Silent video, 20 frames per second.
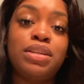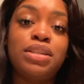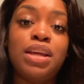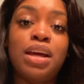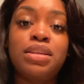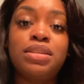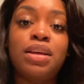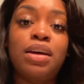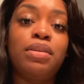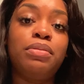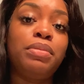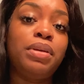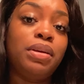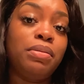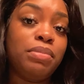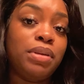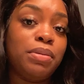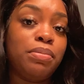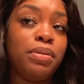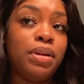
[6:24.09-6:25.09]
Y'all saw them
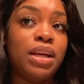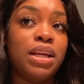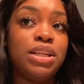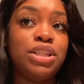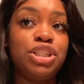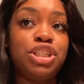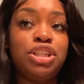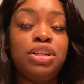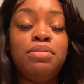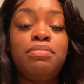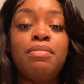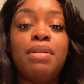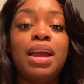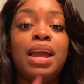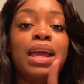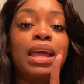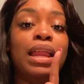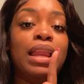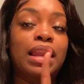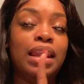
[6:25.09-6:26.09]
empty plates. She
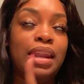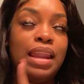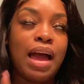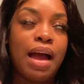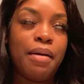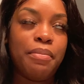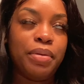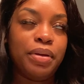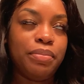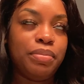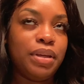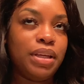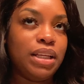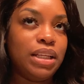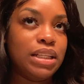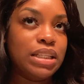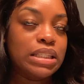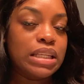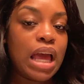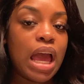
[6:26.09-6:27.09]
made lima
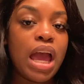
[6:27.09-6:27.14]
beans.